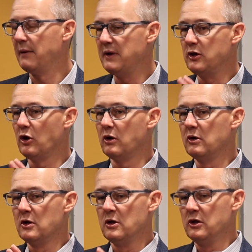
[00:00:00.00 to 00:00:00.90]
I mean, you're,
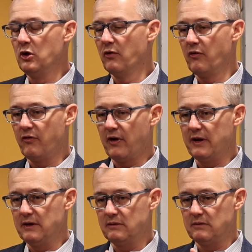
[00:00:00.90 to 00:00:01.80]
you have a
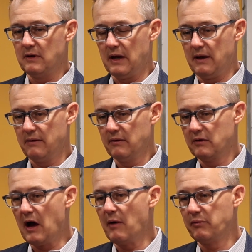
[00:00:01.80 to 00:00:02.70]
very uh,
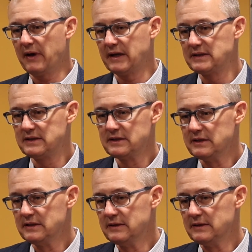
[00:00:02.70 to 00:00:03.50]
complex